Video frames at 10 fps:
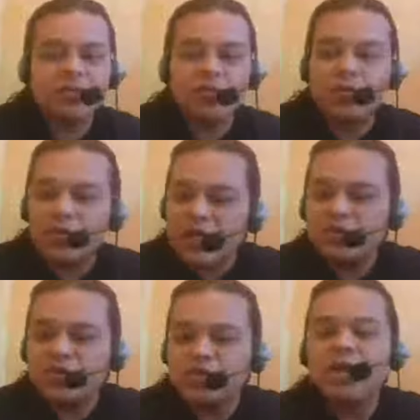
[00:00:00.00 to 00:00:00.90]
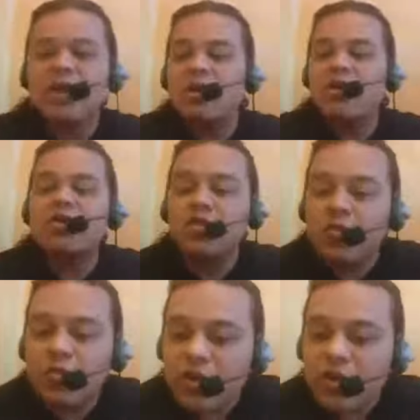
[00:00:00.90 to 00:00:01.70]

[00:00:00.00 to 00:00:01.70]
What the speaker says: Okay. We'll replay what you said. No, because you're.